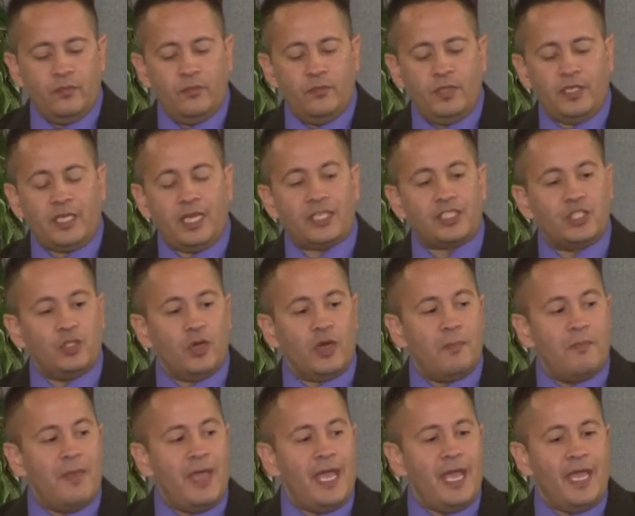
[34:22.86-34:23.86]
Because you
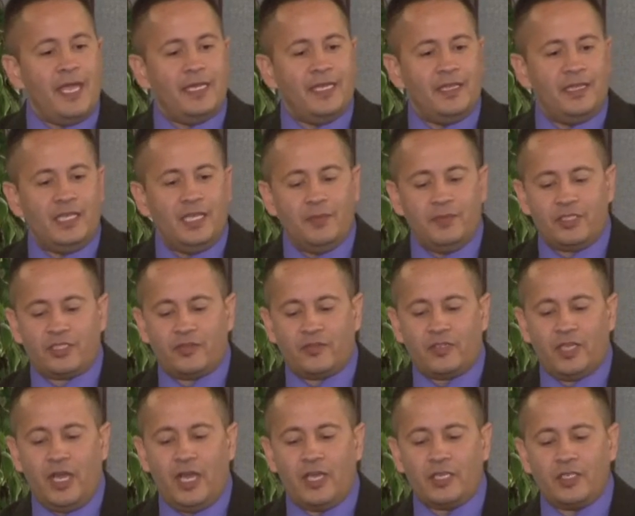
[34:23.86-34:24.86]
are made in the image
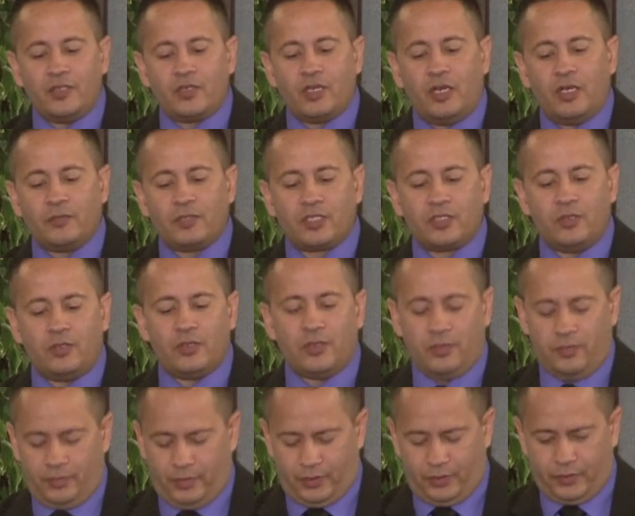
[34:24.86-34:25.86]
of God, you calm
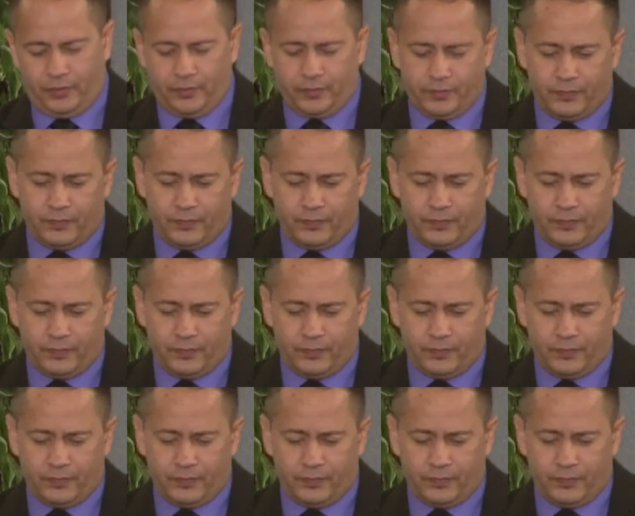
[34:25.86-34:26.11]
storms.